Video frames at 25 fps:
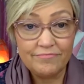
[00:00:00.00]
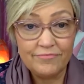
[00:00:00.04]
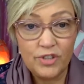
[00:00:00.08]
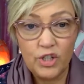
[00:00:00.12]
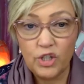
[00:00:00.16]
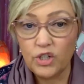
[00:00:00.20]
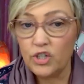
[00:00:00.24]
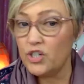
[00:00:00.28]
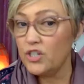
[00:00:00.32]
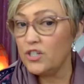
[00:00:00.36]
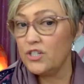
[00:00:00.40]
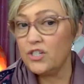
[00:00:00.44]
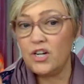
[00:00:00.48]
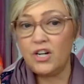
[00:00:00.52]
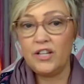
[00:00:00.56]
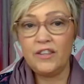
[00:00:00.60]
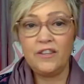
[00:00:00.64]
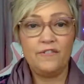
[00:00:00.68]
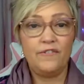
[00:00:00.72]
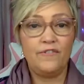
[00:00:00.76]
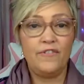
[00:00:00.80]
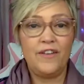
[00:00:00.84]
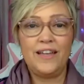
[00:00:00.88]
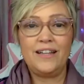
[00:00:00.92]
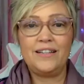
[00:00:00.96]
You're just on the
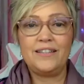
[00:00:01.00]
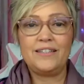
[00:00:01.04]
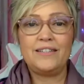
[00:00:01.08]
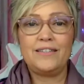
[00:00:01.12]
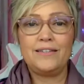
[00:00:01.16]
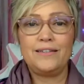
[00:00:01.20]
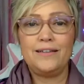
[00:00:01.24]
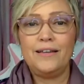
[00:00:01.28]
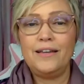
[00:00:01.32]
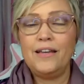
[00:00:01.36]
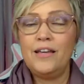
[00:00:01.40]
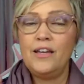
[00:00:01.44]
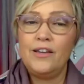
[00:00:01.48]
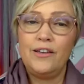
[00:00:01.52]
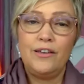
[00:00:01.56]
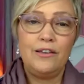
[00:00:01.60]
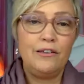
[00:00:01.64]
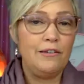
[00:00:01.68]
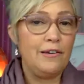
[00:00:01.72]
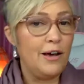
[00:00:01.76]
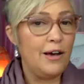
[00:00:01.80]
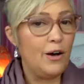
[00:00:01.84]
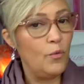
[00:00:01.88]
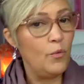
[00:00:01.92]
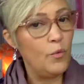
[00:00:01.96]
fence. You
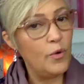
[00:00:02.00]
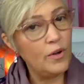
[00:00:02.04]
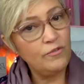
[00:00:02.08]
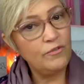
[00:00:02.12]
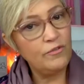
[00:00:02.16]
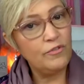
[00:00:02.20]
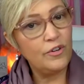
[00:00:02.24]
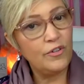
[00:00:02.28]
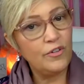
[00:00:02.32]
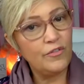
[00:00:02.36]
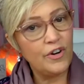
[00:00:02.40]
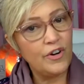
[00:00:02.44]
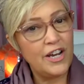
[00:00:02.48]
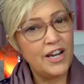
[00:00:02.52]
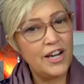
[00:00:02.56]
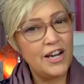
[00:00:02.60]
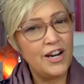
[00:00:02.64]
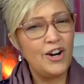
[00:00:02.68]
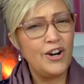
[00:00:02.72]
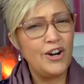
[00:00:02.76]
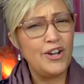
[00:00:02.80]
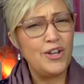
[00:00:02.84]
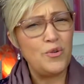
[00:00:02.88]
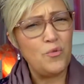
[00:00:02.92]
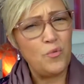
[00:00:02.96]
got one foot over
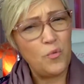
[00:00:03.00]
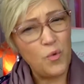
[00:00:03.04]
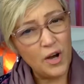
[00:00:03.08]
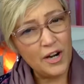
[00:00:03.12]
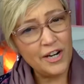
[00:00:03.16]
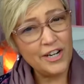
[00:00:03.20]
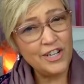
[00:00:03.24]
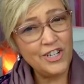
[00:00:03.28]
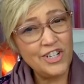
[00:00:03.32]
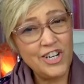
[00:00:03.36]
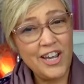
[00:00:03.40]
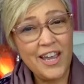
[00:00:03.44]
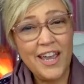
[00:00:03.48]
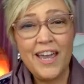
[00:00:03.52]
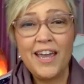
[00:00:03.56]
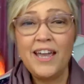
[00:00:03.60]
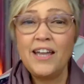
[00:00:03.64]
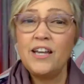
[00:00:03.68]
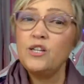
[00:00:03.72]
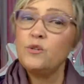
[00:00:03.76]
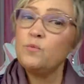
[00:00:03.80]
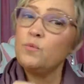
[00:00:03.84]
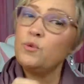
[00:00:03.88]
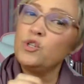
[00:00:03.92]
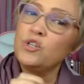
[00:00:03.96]
here. You want to
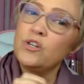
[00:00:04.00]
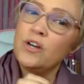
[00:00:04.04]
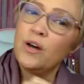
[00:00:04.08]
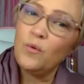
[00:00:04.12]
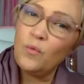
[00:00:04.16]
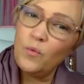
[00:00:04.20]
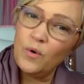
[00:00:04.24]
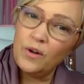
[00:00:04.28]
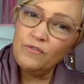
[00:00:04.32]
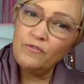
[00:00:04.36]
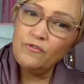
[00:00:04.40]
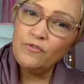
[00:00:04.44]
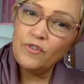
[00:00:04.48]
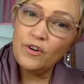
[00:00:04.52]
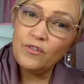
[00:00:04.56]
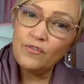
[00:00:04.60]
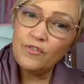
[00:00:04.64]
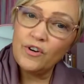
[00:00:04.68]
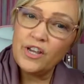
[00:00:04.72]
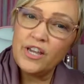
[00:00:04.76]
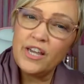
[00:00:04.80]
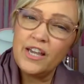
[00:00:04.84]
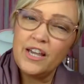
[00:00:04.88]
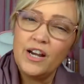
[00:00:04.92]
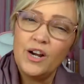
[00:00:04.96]
change, but you got one foot over
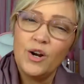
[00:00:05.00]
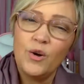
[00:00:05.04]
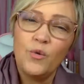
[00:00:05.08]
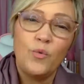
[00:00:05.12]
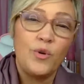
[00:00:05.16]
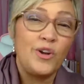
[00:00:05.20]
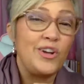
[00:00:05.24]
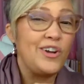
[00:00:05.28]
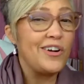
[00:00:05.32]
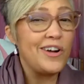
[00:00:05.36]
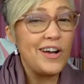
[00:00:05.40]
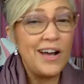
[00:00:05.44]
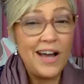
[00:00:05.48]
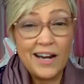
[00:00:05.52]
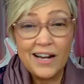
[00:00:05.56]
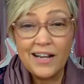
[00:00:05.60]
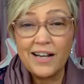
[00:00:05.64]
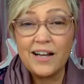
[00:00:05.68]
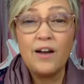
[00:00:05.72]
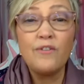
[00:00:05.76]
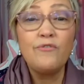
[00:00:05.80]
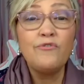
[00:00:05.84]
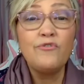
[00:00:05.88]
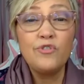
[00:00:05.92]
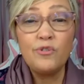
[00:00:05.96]
here where you're kind of
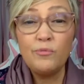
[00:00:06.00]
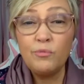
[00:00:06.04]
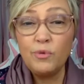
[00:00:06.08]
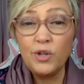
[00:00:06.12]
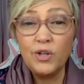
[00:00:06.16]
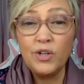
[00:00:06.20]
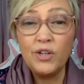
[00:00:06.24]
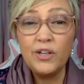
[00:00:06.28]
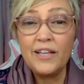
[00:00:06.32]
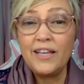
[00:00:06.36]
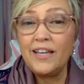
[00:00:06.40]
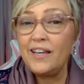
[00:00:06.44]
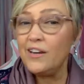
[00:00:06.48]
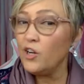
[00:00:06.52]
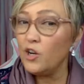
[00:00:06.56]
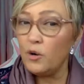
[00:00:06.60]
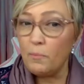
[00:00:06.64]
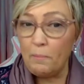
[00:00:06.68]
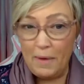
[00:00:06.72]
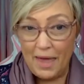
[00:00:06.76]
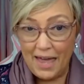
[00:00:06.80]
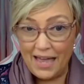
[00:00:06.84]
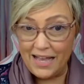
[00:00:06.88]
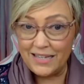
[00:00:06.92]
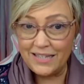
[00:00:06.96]
comfortable in your
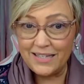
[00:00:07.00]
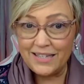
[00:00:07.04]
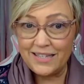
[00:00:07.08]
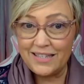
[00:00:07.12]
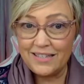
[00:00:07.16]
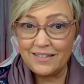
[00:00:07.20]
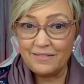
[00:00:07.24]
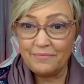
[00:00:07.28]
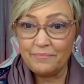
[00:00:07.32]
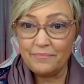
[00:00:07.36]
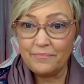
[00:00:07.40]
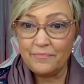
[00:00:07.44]
mess.